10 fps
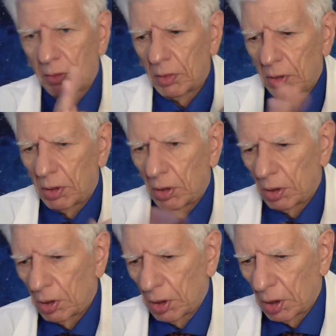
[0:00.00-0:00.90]

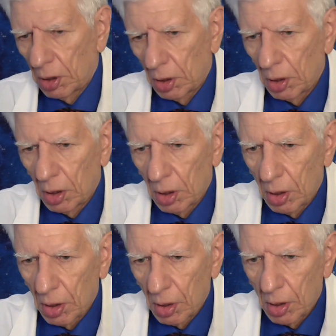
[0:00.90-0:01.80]

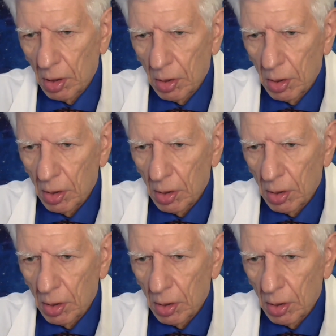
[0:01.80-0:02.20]
No one is speaking in this clip.